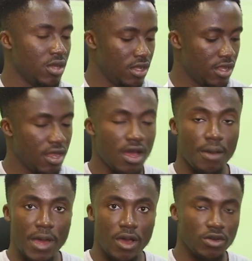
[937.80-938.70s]
and then
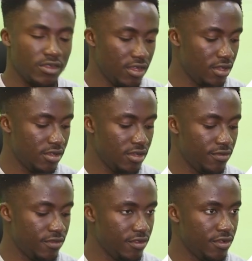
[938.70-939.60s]
my
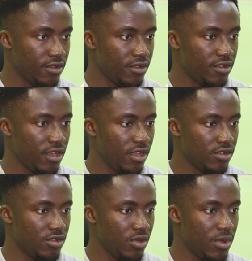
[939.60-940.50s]
alternative
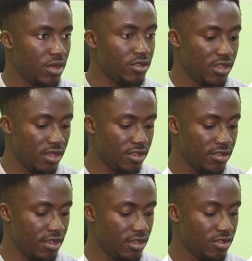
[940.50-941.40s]
text, or my alternate
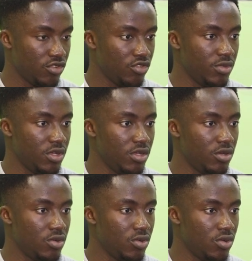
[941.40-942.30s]
text should be
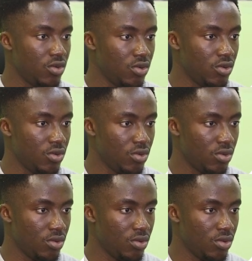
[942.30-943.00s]
Google